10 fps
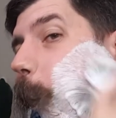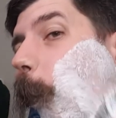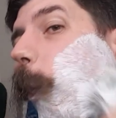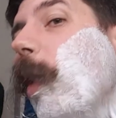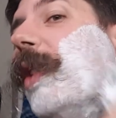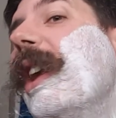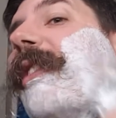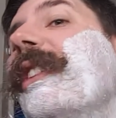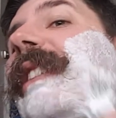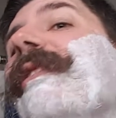But you
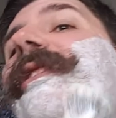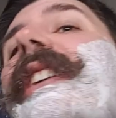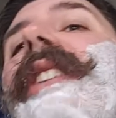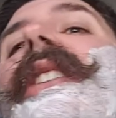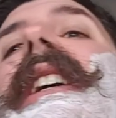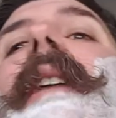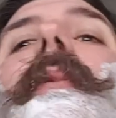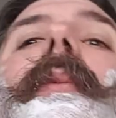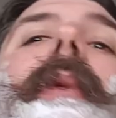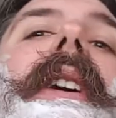definitely can feel a couple
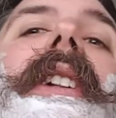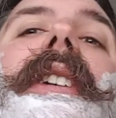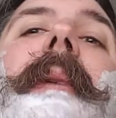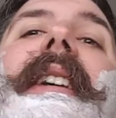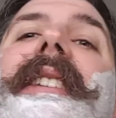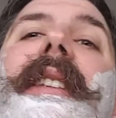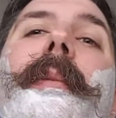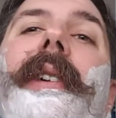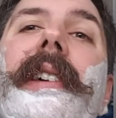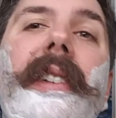prickly spots in the brush.